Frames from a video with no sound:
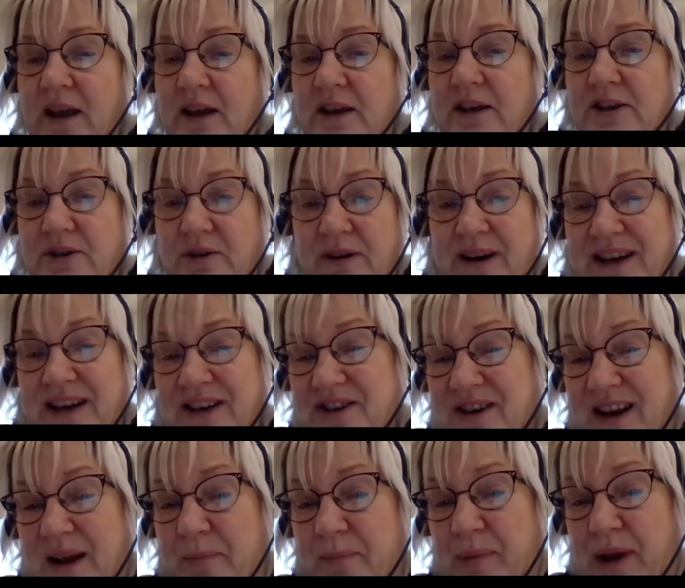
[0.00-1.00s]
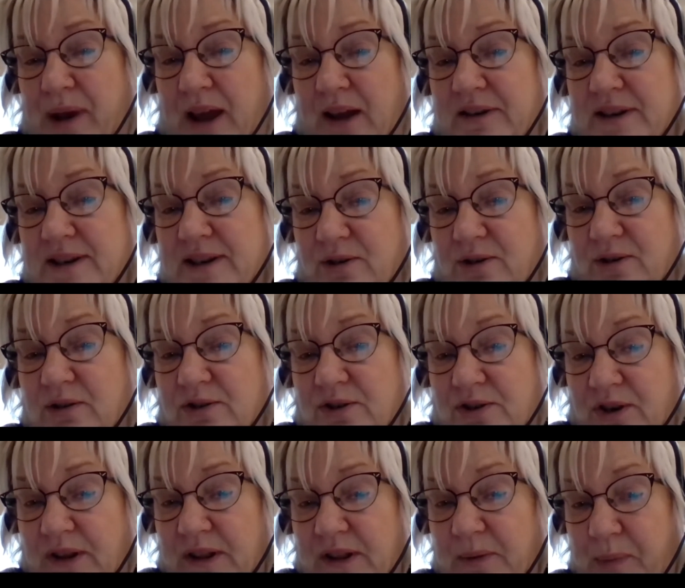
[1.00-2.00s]
you don't actually appear, it's all
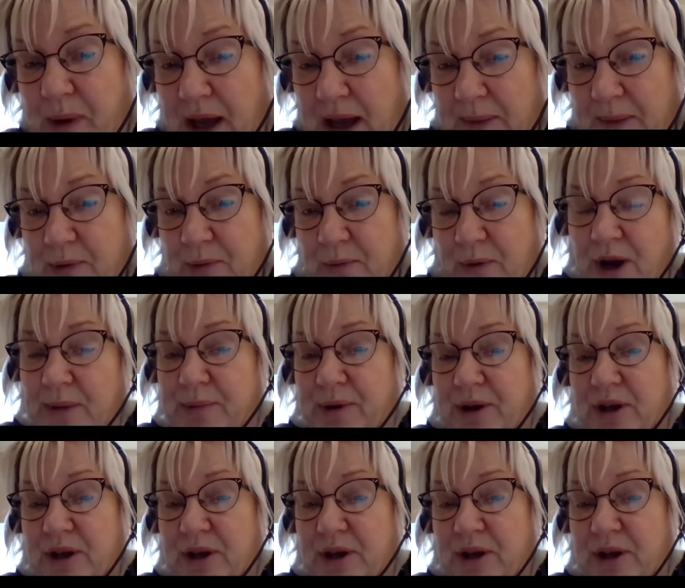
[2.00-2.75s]
done on the paperwork,